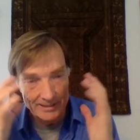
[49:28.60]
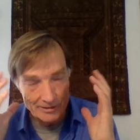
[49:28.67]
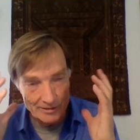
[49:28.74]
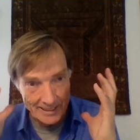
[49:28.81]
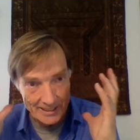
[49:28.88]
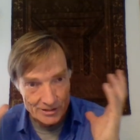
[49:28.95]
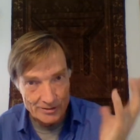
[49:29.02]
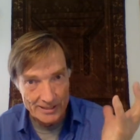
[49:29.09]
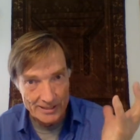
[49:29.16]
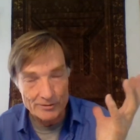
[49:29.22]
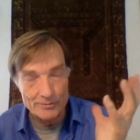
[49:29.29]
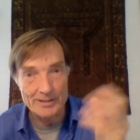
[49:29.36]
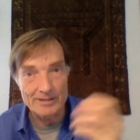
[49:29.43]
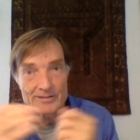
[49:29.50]
and get your head
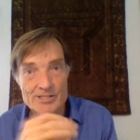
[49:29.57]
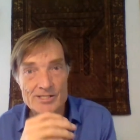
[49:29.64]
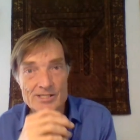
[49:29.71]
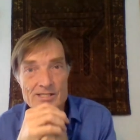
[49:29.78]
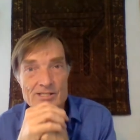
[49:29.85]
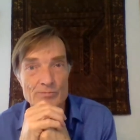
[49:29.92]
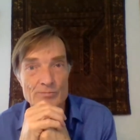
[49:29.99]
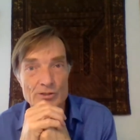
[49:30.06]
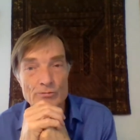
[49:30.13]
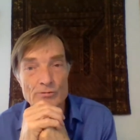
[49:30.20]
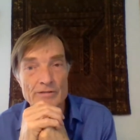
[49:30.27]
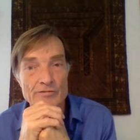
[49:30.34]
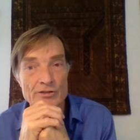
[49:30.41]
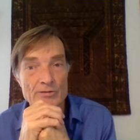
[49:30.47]
around a system that you
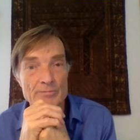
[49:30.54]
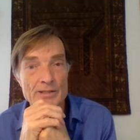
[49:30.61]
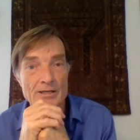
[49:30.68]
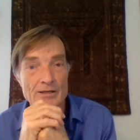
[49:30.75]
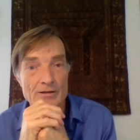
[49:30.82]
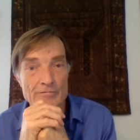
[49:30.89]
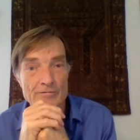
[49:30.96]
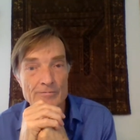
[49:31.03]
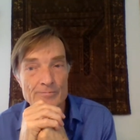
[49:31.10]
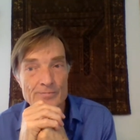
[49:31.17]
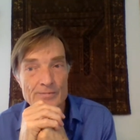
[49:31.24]
live in the middle of.